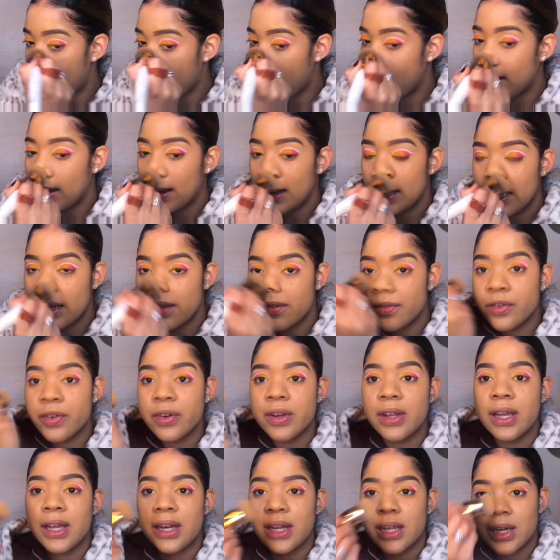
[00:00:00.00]
I love
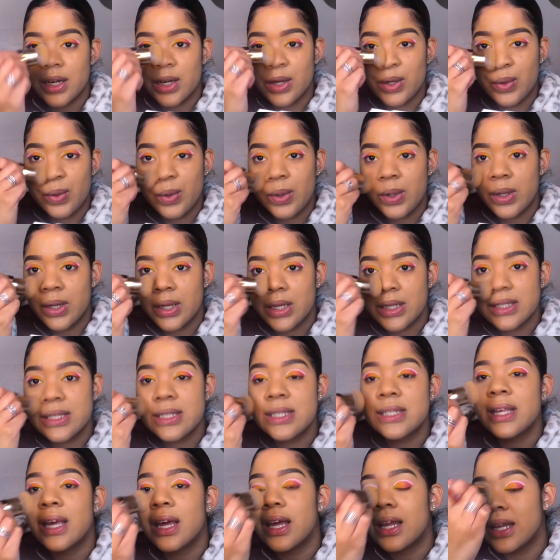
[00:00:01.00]
creating new
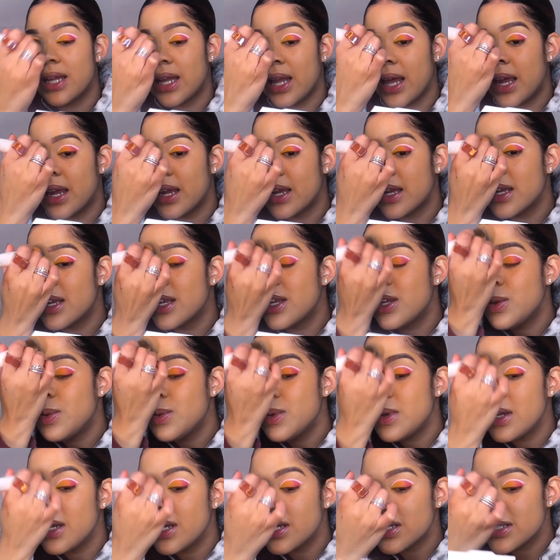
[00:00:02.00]
looks and like cute
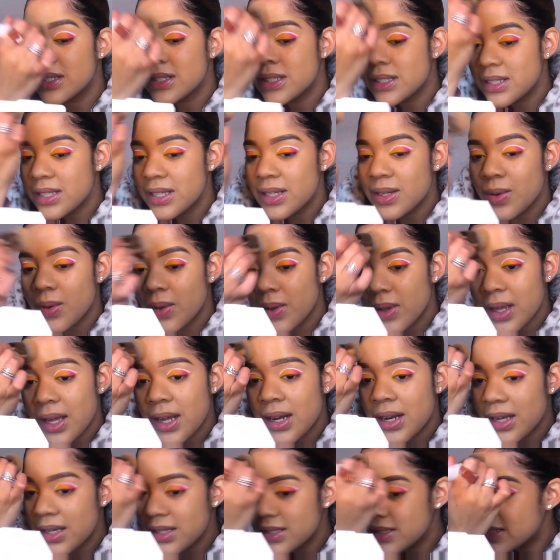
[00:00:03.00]
looks and all that
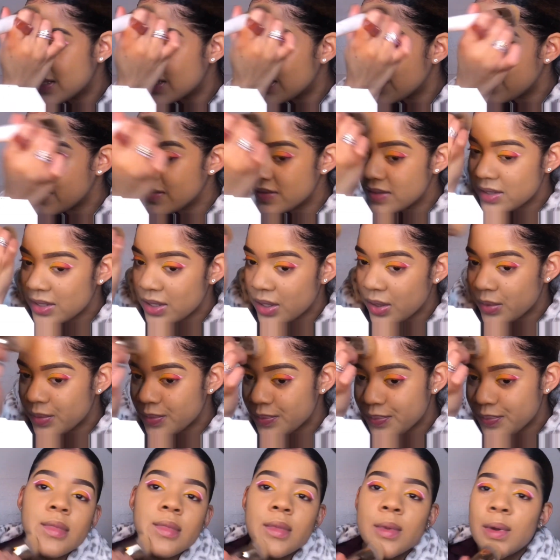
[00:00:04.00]
nice stuff. So,
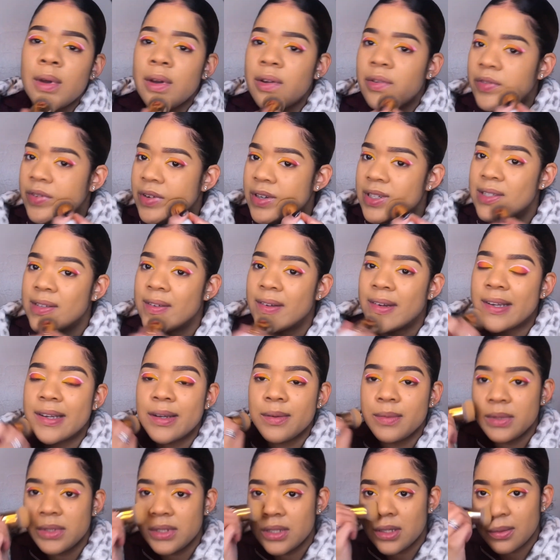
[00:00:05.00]
oh, first of all, can
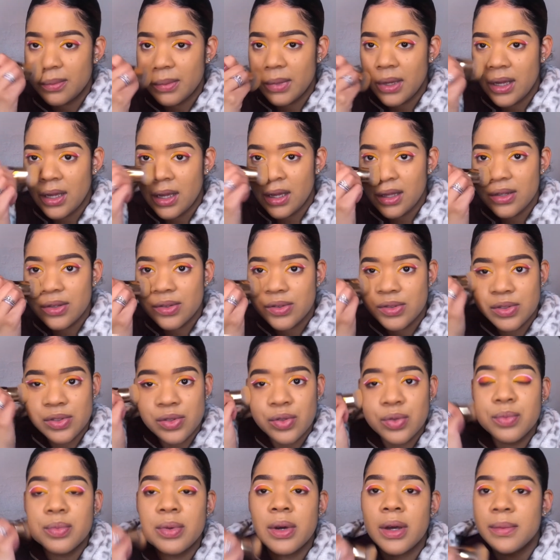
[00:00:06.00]
we talk about how those
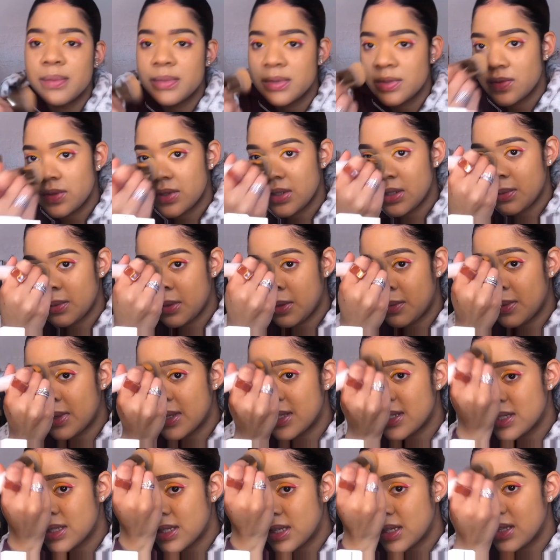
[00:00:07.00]
2 pumps really made my
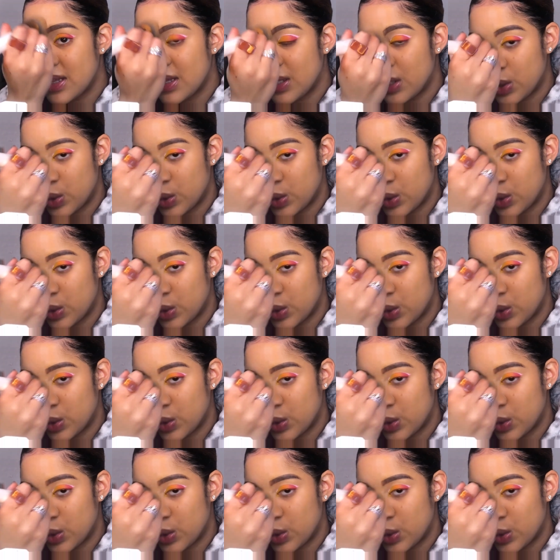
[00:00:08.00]
skin look